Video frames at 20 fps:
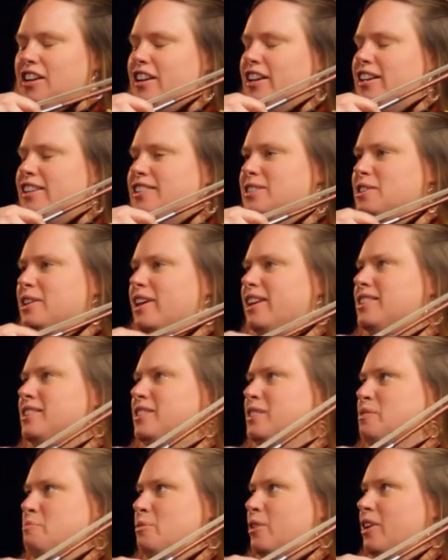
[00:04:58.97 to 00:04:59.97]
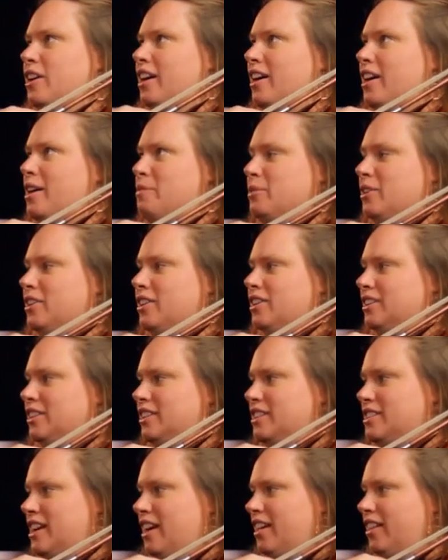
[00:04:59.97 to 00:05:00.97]
It's actually more common on
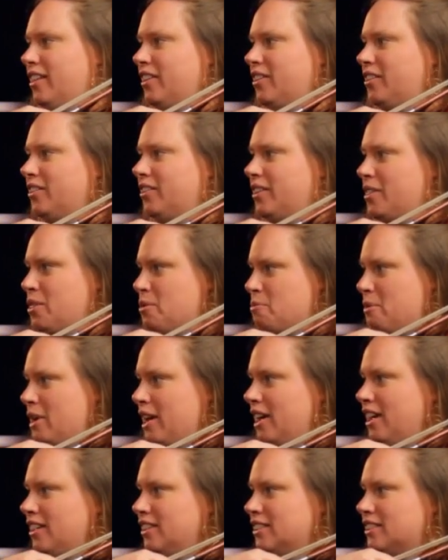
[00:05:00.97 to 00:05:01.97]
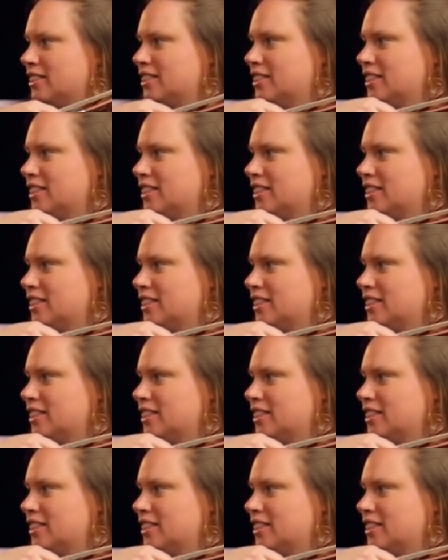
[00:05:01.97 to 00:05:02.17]
the cello and the bass.